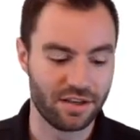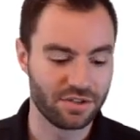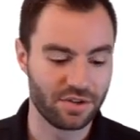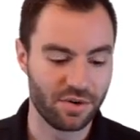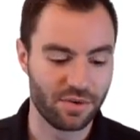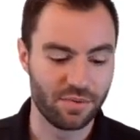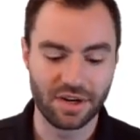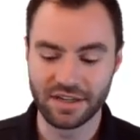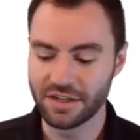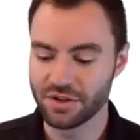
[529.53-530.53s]
So
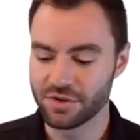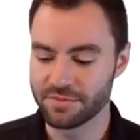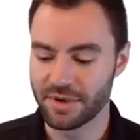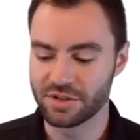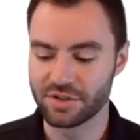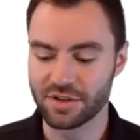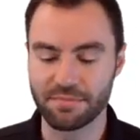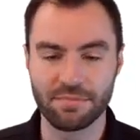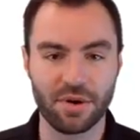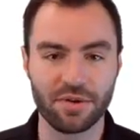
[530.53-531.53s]
what I need to do is make sure
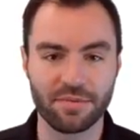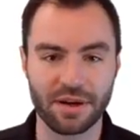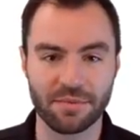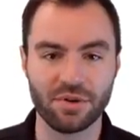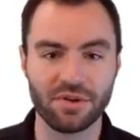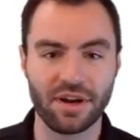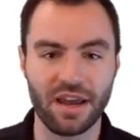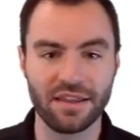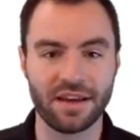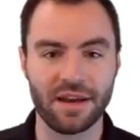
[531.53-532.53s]
that both my computer
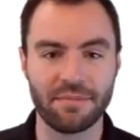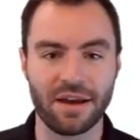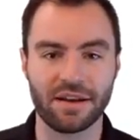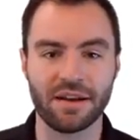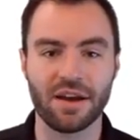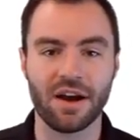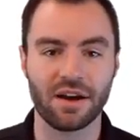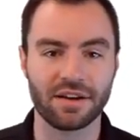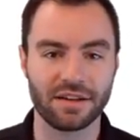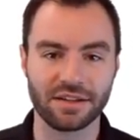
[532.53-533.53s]
and the iPad
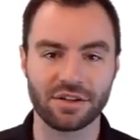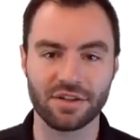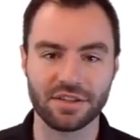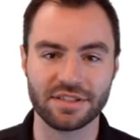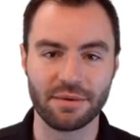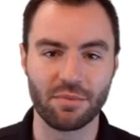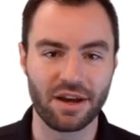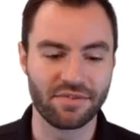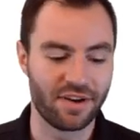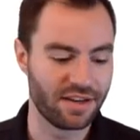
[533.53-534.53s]
are connected to the same
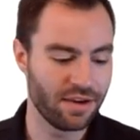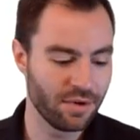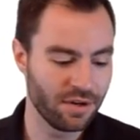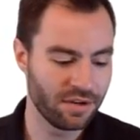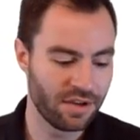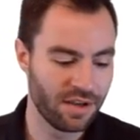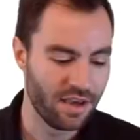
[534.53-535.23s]
Wi-Fi network.